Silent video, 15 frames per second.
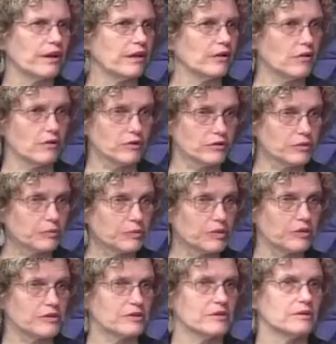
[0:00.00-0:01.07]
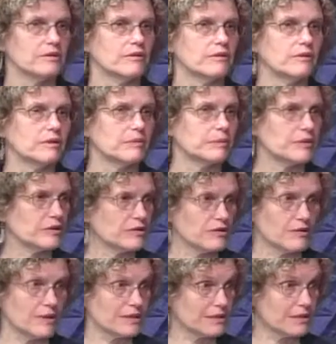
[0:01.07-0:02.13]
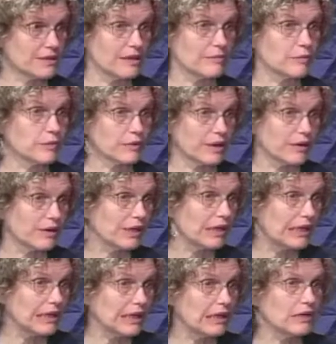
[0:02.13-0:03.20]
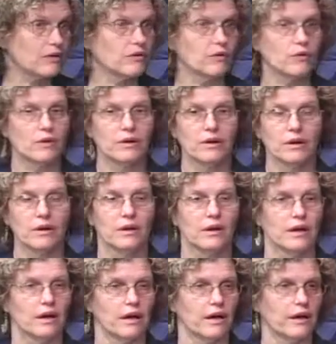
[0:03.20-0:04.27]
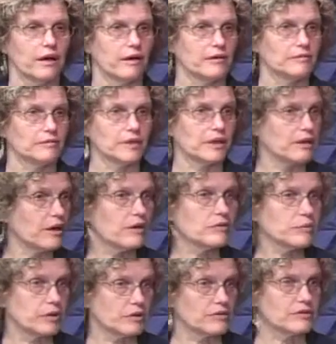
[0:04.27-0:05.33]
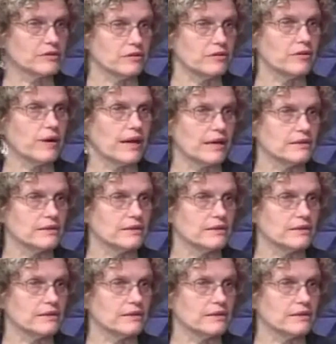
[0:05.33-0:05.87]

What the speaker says: an older person or a person who has a temporary need or a young person who has